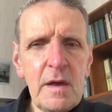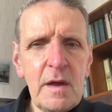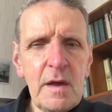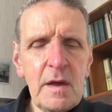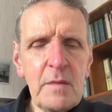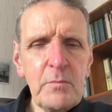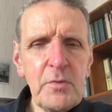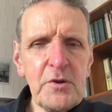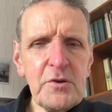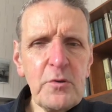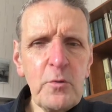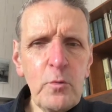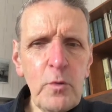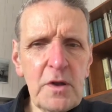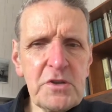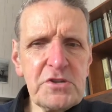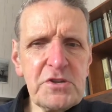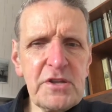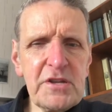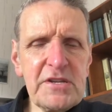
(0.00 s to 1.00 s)
But
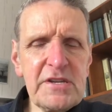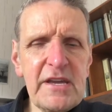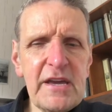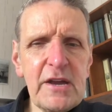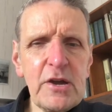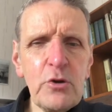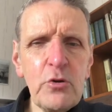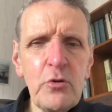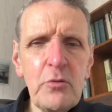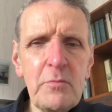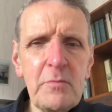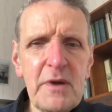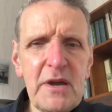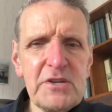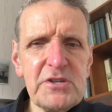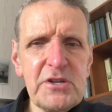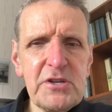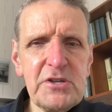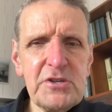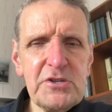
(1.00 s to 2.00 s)
what's the take-home
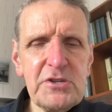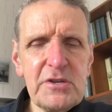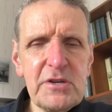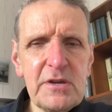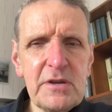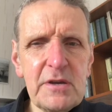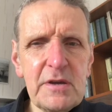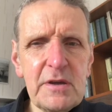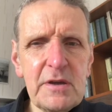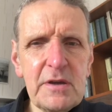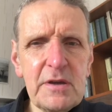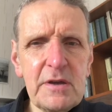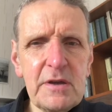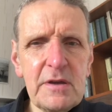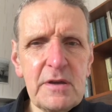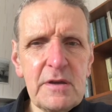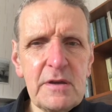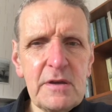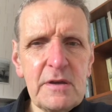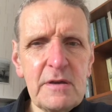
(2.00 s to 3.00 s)
message
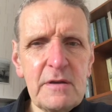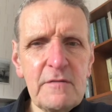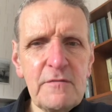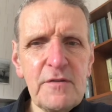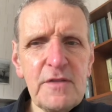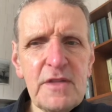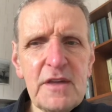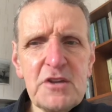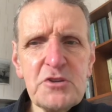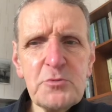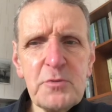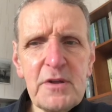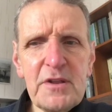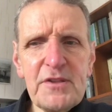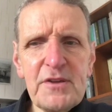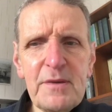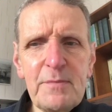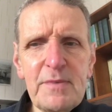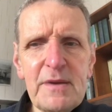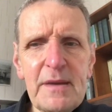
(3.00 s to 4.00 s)
for these wealthy
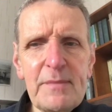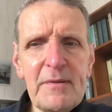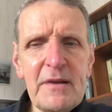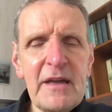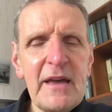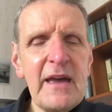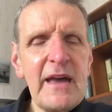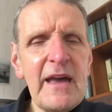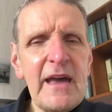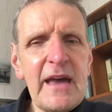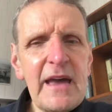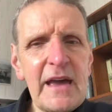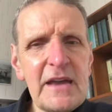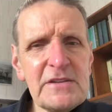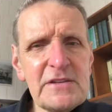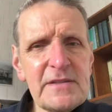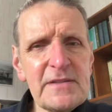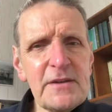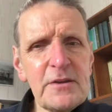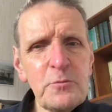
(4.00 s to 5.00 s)
people? Is
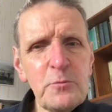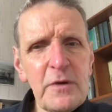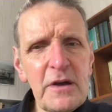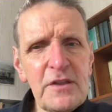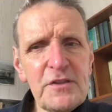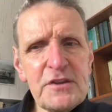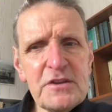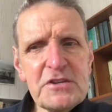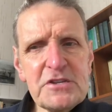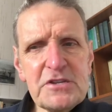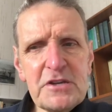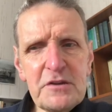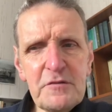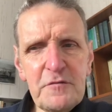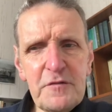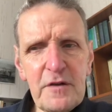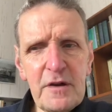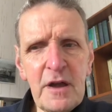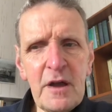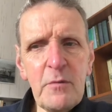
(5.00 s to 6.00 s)
it that wealth is
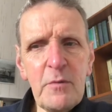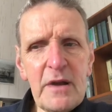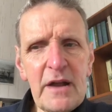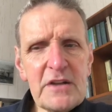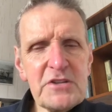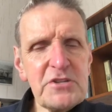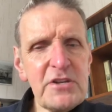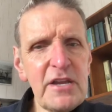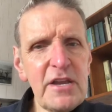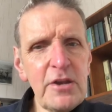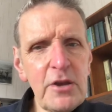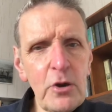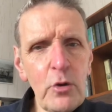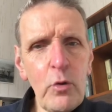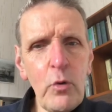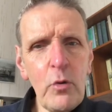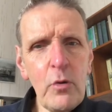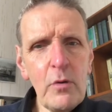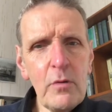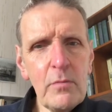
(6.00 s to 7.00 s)
sinful? Well, actually, no.
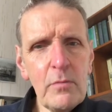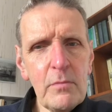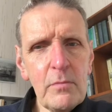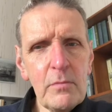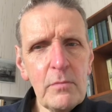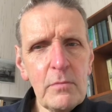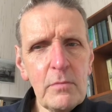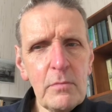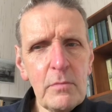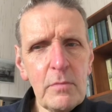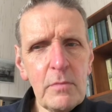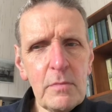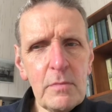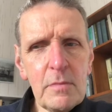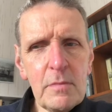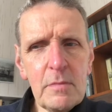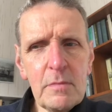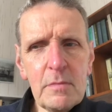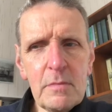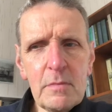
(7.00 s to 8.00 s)

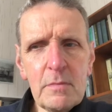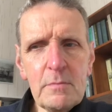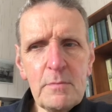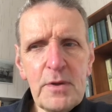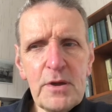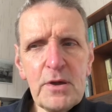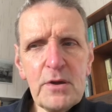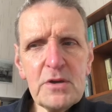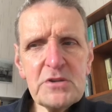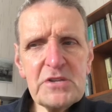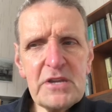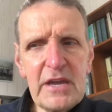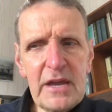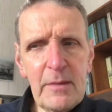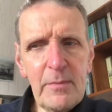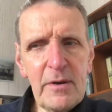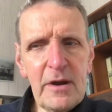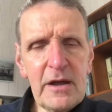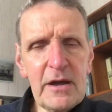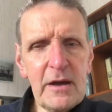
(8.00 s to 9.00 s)
Because
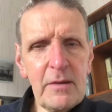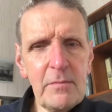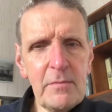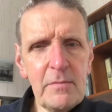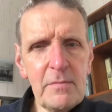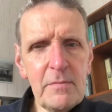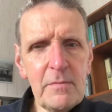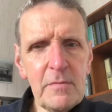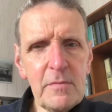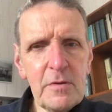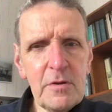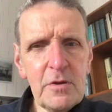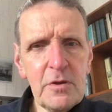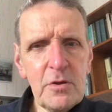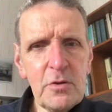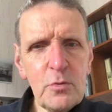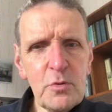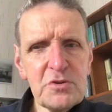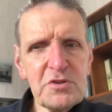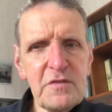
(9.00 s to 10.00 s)
Abraham
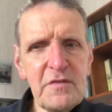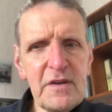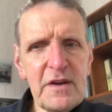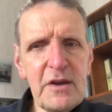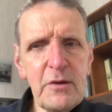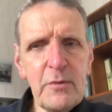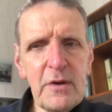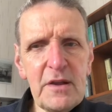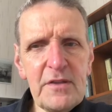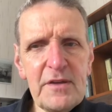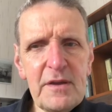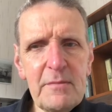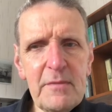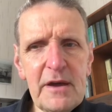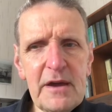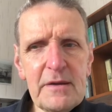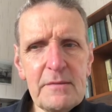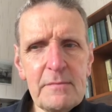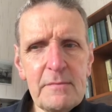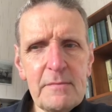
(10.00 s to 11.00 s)
was a very wealthy man.